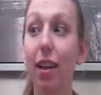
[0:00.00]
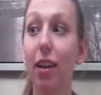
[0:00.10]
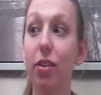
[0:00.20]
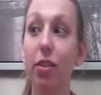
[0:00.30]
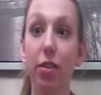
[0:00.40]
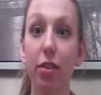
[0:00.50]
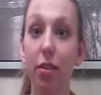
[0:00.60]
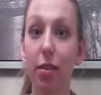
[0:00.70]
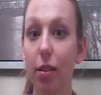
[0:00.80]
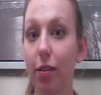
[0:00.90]
I
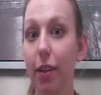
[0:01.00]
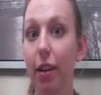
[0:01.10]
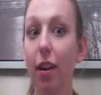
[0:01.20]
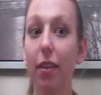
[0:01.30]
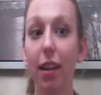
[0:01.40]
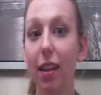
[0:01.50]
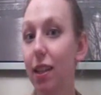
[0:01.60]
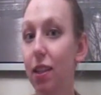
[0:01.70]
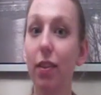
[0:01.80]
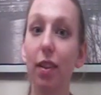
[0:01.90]
just sort of figured out that he
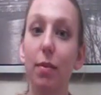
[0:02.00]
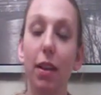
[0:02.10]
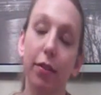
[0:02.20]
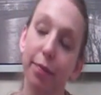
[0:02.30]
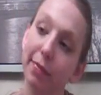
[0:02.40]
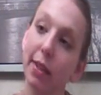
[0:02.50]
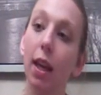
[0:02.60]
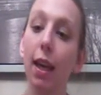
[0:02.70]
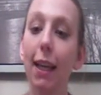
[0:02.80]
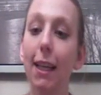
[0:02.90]
likes to feed himself.
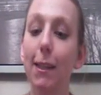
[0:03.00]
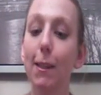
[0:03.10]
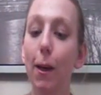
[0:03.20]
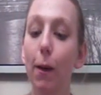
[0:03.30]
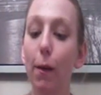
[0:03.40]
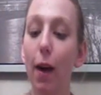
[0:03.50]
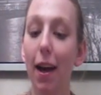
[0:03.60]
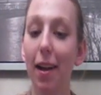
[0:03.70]
So